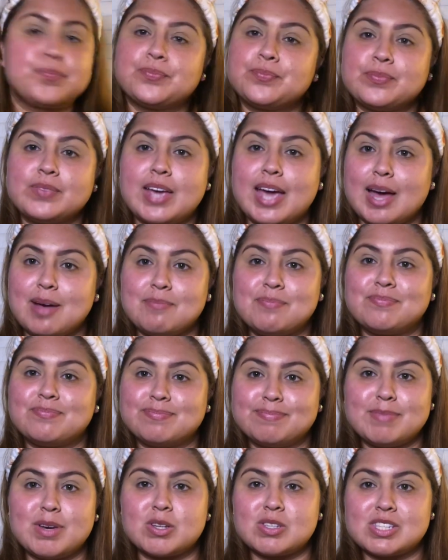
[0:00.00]
yeah,
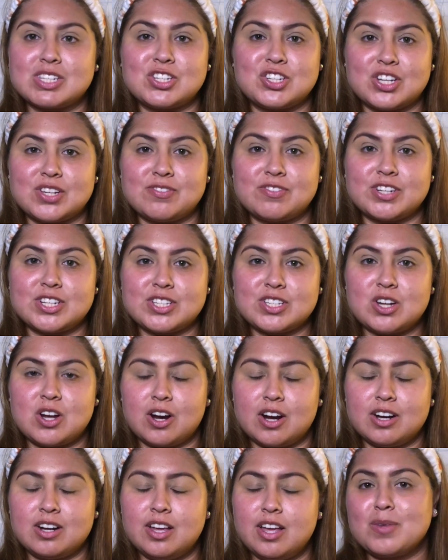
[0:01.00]
mostly Jeffree
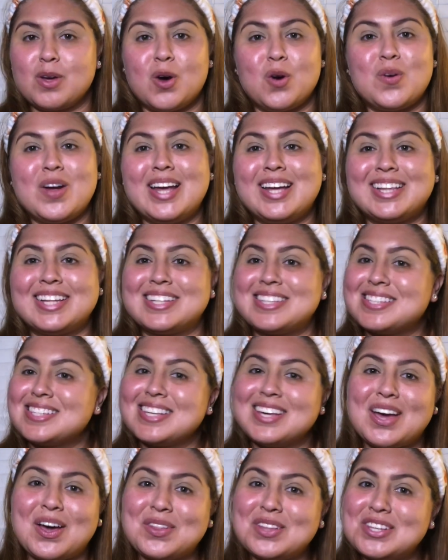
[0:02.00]
Star. Alright, let's
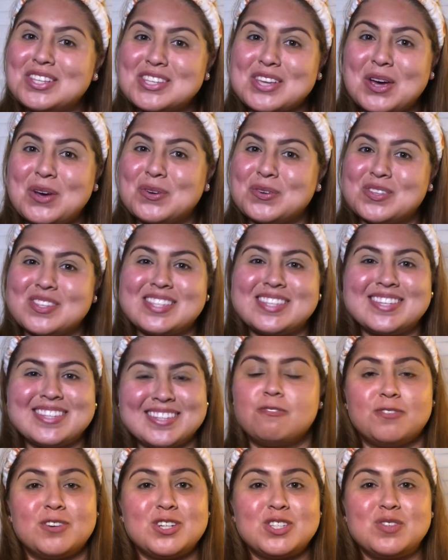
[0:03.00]
see how this goes.
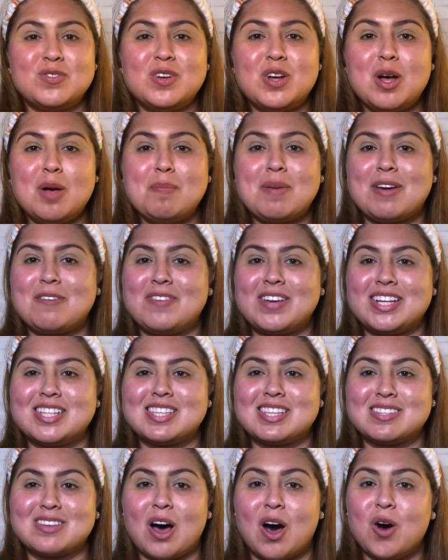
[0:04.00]
First of all, my face
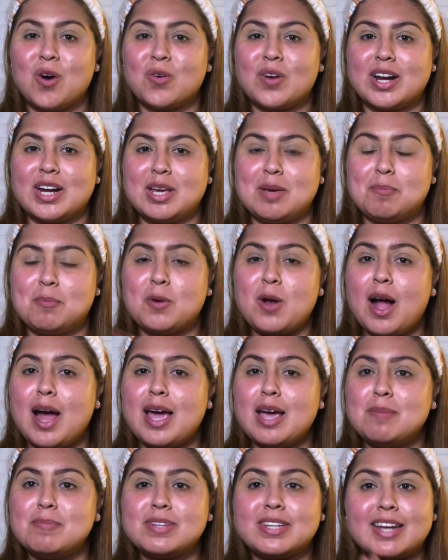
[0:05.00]
is already
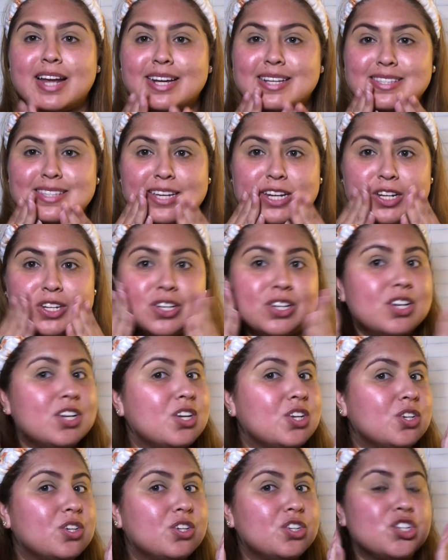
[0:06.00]
primed, nice and
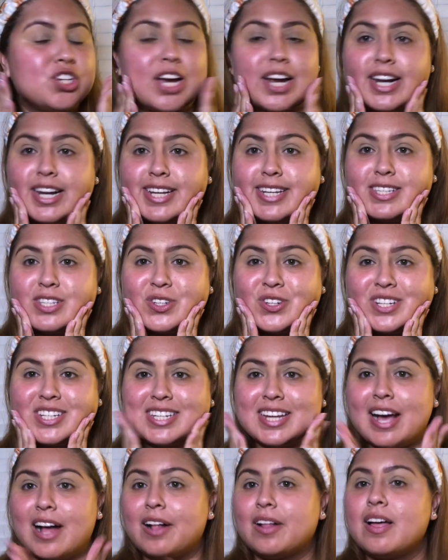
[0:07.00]
shiny as you can
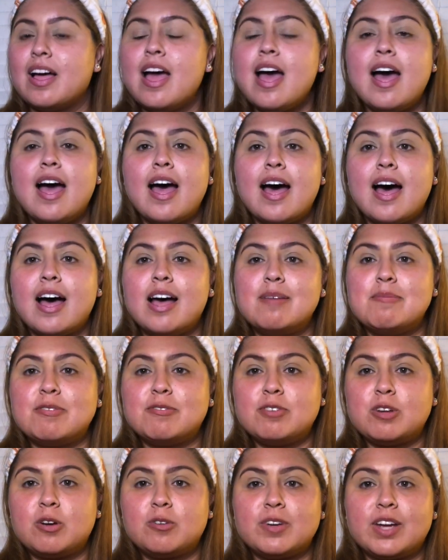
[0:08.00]
tell. I have
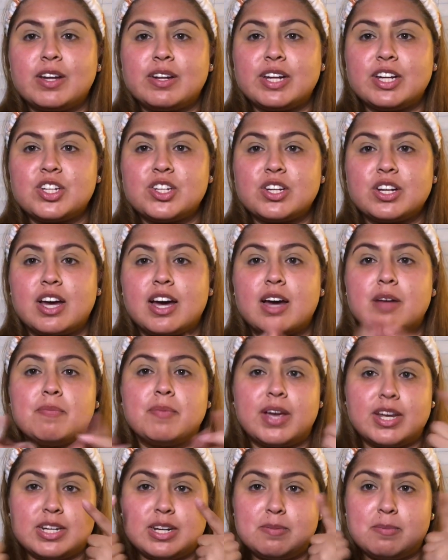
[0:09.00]
no foundation on.
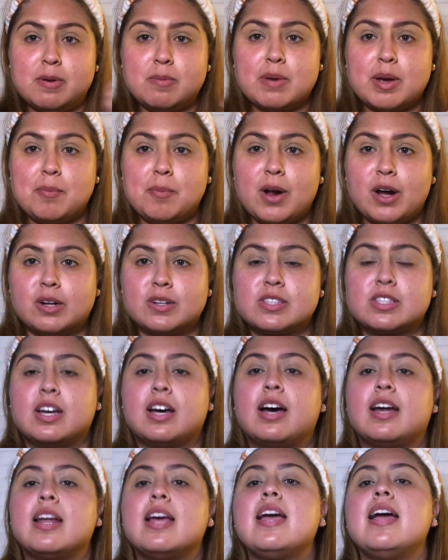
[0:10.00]
I did put my brows
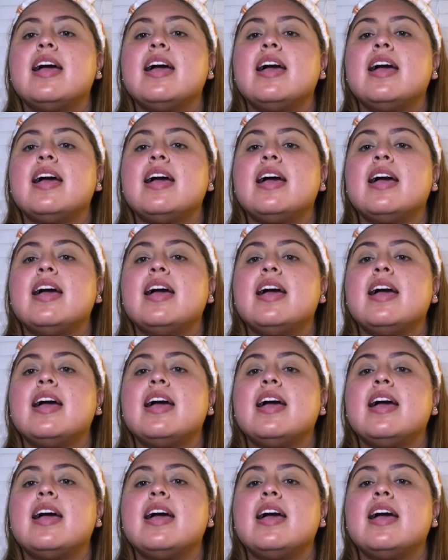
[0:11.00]
on